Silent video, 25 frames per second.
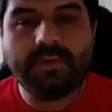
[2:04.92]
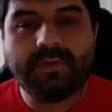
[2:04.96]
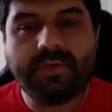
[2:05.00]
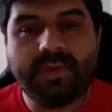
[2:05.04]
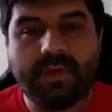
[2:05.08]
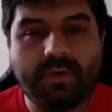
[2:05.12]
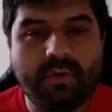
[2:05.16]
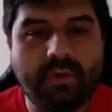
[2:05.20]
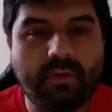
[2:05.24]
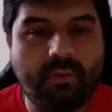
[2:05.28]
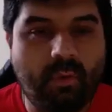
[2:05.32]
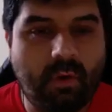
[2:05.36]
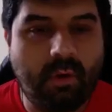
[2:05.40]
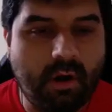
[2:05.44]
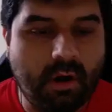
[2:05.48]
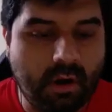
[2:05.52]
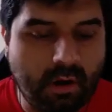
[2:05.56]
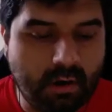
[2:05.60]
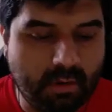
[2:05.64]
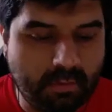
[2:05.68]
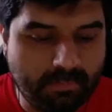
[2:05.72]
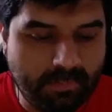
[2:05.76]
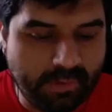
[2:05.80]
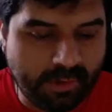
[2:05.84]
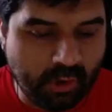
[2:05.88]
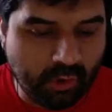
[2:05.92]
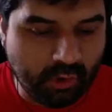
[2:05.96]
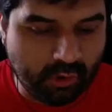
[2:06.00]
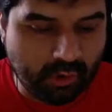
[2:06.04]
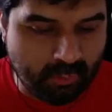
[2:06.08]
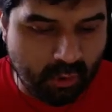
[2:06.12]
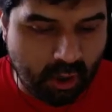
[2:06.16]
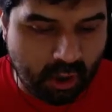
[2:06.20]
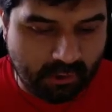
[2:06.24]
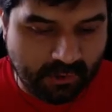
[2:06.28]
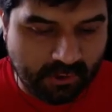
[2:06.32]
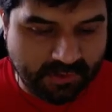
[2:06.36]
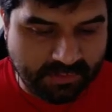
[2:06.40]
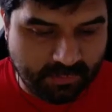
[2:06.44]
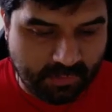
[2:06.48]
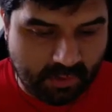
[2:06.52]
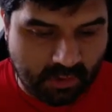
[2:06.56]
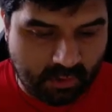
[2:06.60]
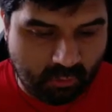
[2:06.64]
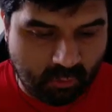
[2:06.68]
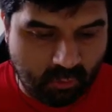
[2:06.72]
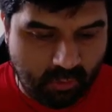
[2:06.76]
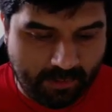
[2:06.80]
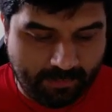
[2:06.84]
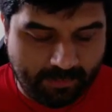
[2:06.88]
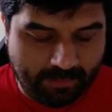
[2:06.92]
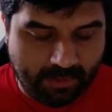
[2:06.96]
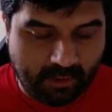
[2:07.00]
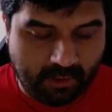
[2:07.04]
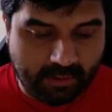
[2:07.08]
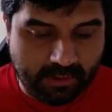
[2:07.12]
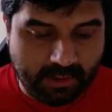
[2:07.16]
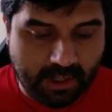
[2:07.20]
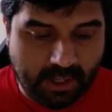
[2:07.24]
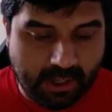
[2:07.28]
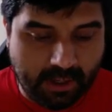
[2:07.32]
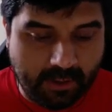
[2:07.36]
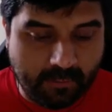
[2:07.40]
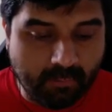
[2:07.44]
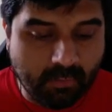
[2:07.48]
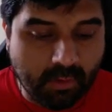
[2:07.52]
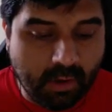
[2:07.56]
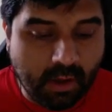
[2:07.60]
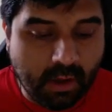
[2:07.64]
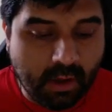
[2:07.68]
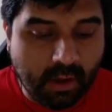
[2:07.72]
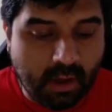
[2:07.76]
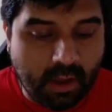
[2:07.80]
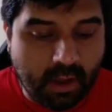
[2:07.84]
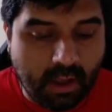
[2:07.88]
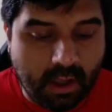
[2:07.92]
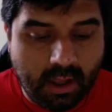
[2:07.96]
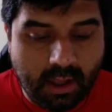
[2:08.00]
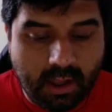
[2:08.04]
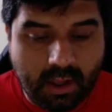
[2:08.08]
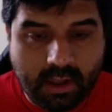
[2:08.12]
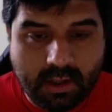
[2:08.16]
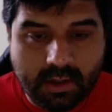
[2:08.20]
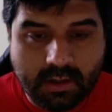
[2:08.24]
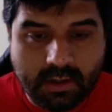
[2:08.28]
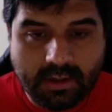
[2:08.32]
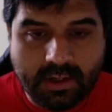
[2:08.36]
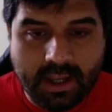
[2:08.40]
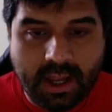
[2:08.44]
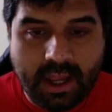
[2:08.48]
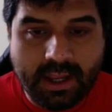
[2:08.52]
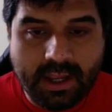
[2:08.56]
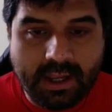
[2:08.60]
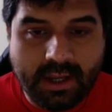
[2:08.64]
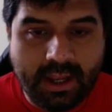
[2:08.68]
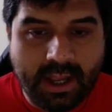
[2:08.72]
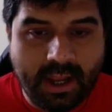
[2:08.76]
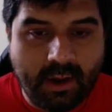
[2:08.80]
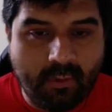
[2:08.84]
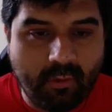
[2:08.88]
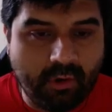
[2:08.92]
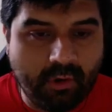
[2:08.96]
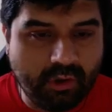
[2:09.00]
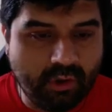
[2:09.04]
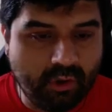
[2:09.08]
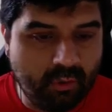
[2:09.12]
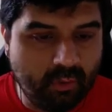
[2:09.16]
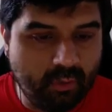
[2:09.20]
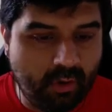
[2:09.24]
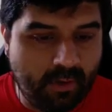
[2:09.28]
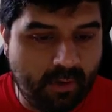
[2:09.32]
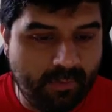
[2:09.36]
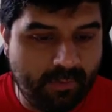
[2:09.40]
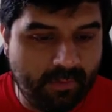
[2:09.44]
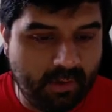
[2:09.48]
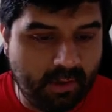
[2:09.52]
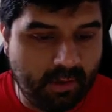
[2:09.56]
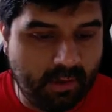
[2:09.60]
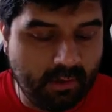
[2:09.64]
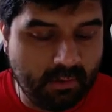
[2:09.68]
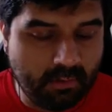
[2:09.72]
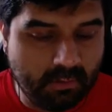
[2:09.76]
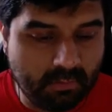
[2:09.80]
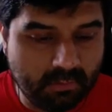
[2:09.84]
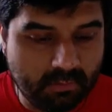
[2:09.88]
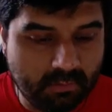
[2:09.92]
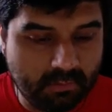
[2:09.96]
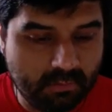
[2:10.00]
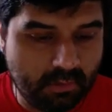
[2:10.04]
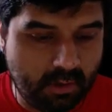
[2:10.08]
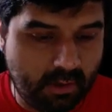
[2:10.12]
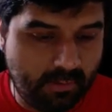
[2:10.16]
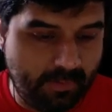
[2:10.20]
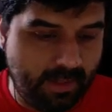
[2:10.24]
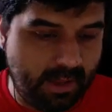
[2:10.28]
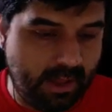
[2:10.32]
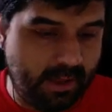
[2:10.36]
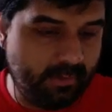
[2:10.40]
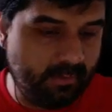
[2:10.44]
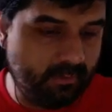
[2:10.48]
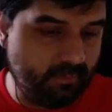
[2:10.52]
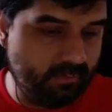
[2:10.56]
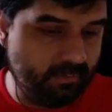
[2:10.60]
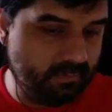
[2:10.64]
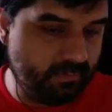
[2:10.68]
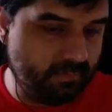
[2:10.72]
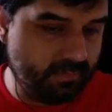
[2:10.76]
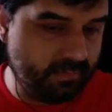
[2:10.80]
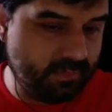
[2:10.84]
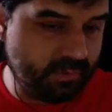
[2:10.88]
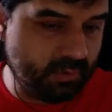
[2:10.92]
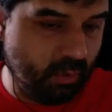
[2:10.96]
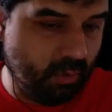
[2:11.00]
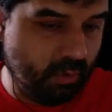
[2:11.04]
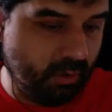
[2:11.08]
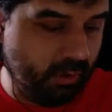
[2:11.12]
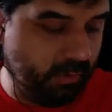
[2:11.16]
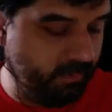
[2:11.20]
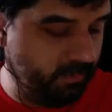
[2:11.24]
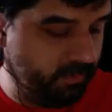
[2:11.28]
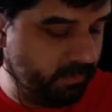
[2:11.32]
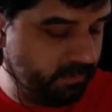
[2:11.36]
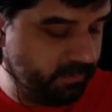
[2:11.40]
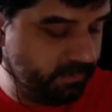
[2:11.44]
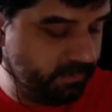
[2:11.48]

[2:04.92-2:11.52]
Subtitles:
So you are making good progress, but not quite there yet. Diane, how are you on that score?